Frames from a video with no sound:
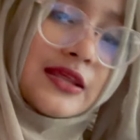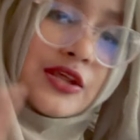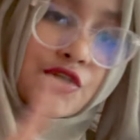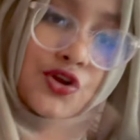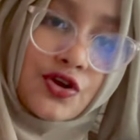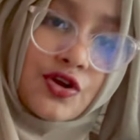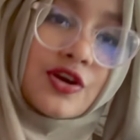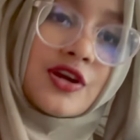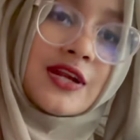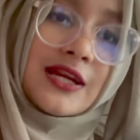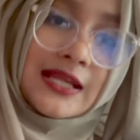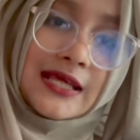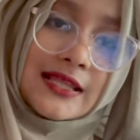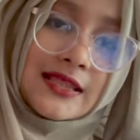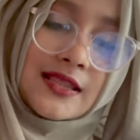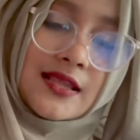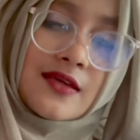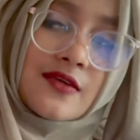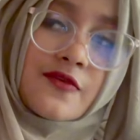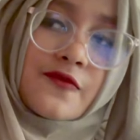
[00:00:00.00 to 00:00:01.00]
You're gonna
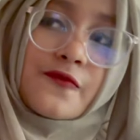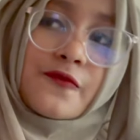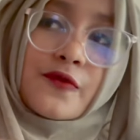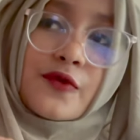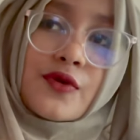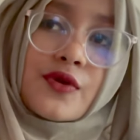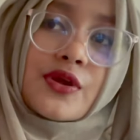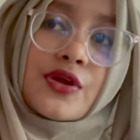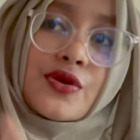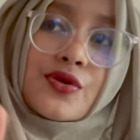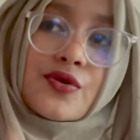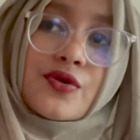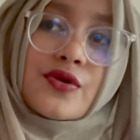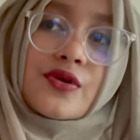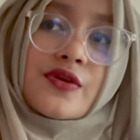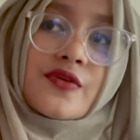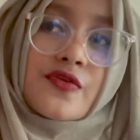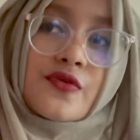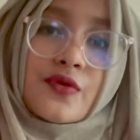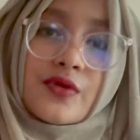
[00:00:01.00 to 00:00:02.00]
need this for
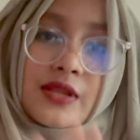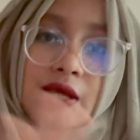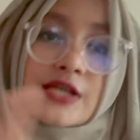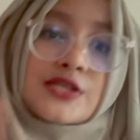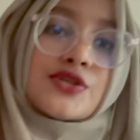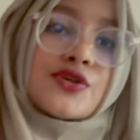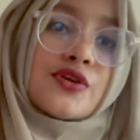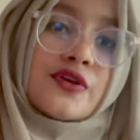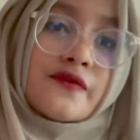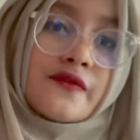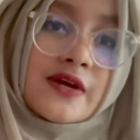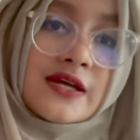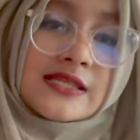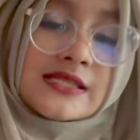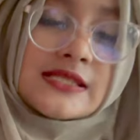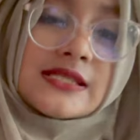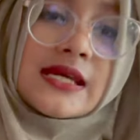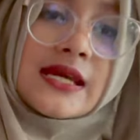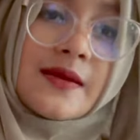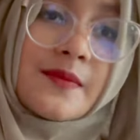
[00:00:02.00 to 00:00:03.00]
your Seoul National
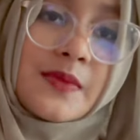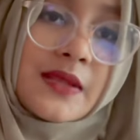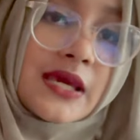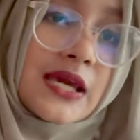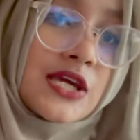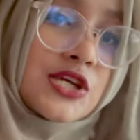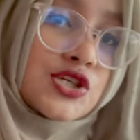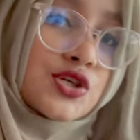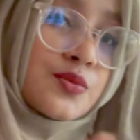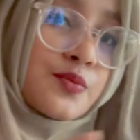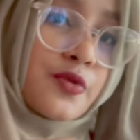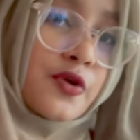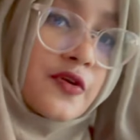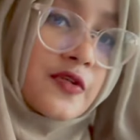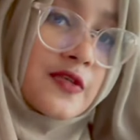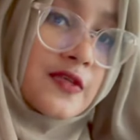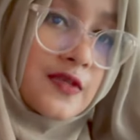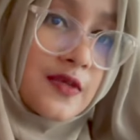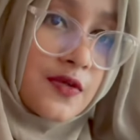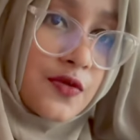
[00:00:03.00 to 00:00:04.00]
University application
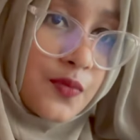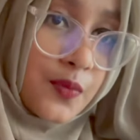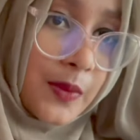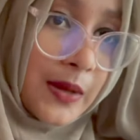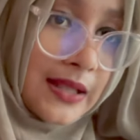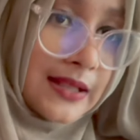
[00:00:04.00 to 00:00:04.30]
process as well.